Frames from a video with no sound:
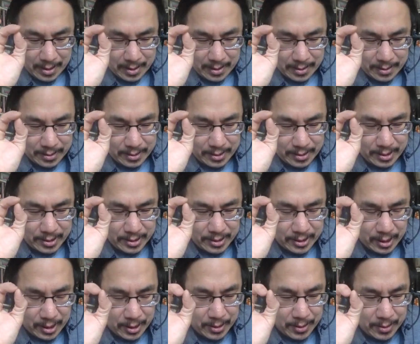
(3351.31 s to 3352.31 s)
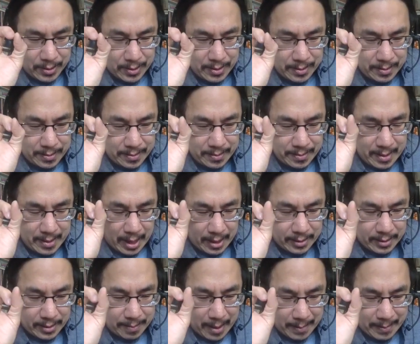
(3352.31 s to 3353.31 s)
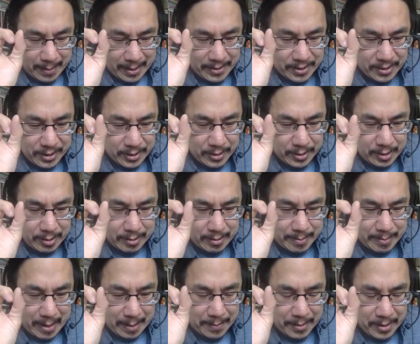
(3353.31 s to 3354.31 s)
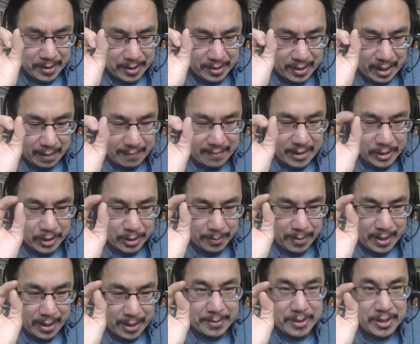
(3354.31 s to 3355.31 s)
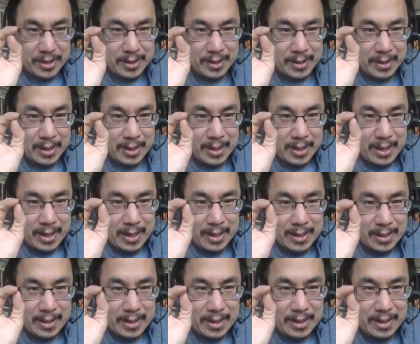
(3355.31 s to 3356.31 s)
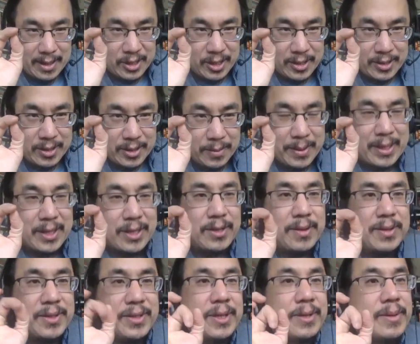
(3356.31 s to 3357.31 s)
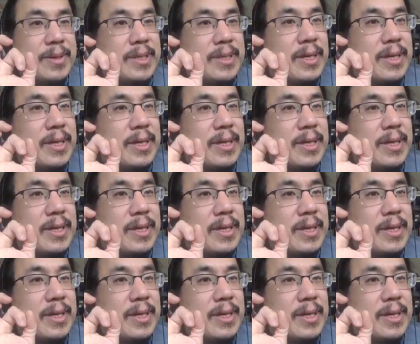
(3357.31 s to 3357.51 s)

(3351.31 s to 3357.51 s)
so Andre Begbe has this interesting paper called Evidential Preemption, and he says that we can do this interesting